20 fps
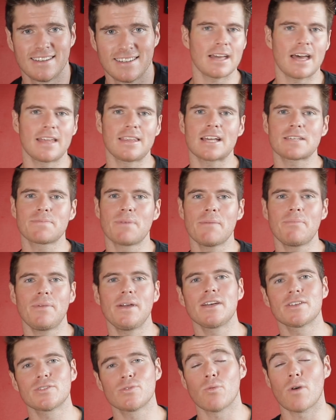And that's my
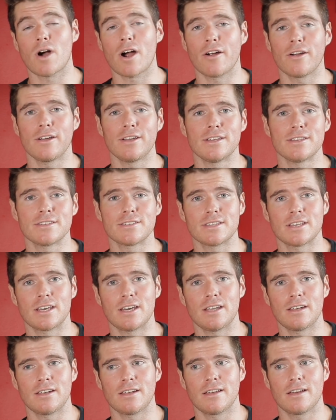biggest worry, is
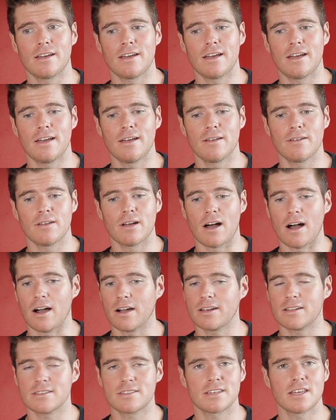that I'm
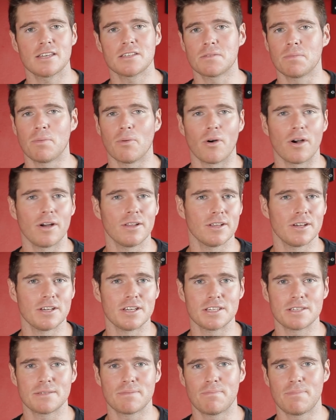gonna see
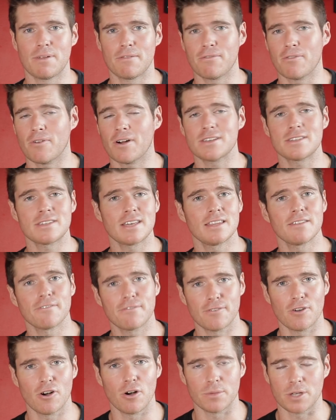spoilers before I see the
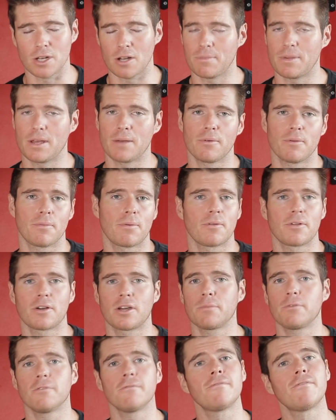film. You know, people are probably
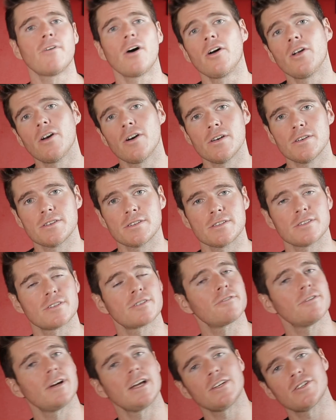gonna put photos and
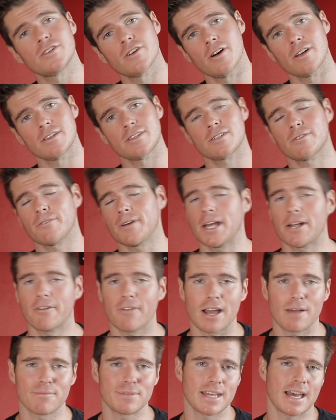screenshots, screen
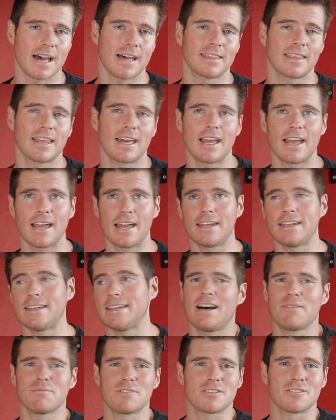grabs out there, and
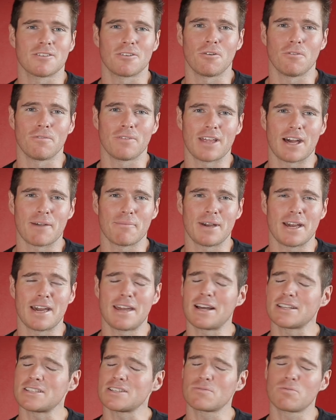I'm just not all for that, man.
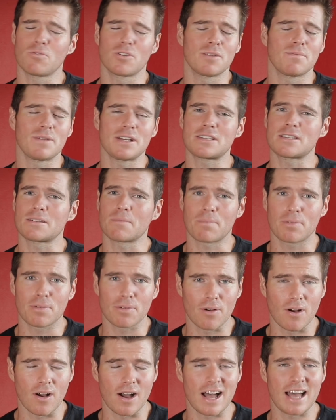I just wanna be
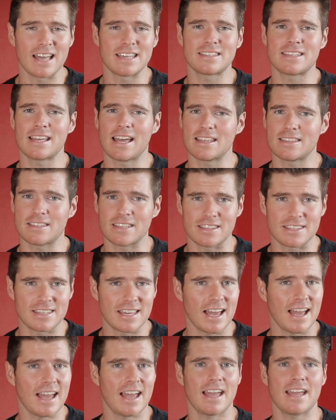surprised,
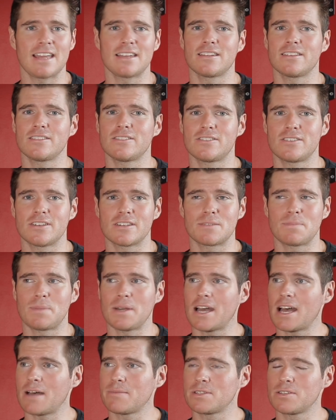entertained, and just
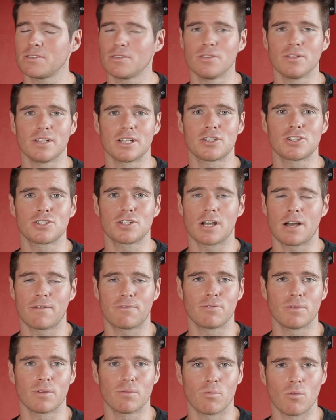be absolutely
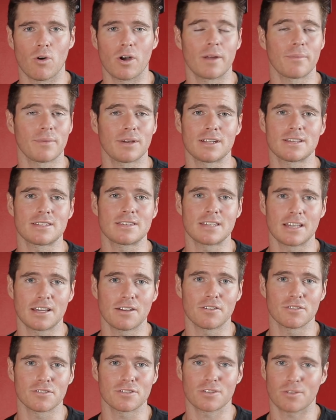chuffed with what I'm gonna see
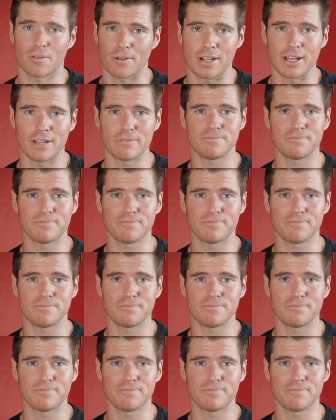on screen.